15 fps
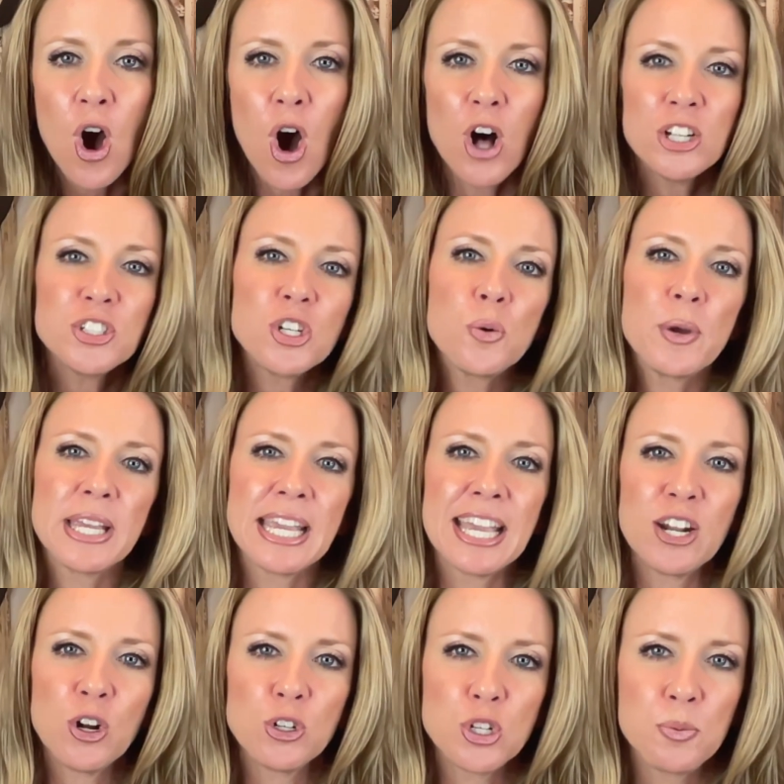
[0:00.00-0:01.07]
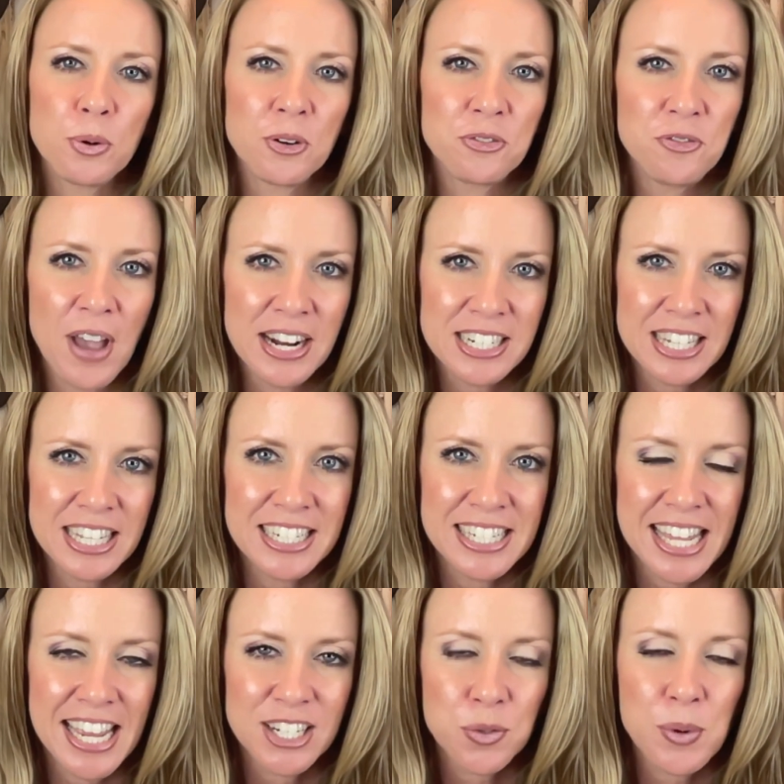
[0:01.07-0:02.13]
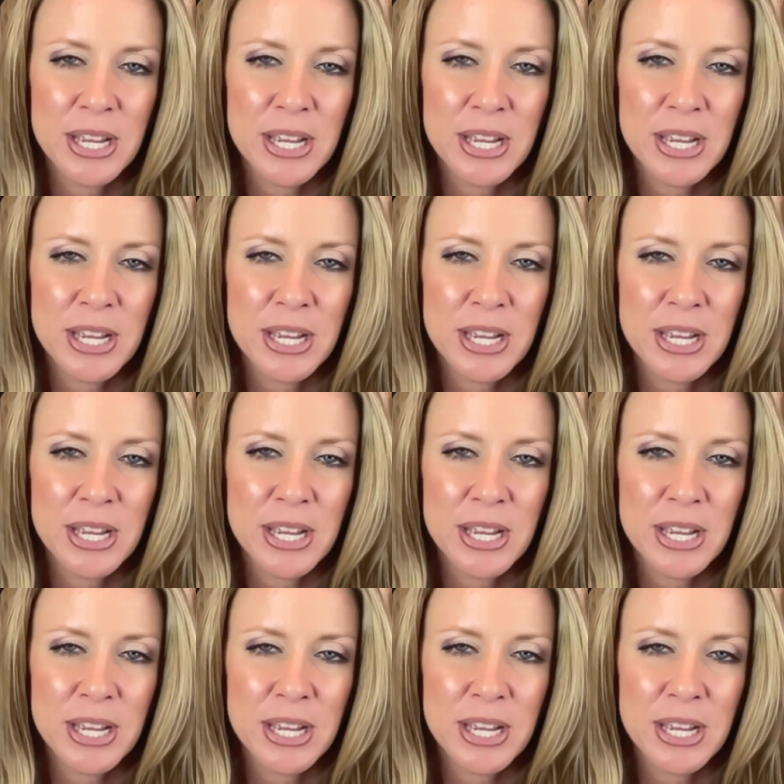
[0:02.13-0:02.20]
Also, we could get her to perfect these things.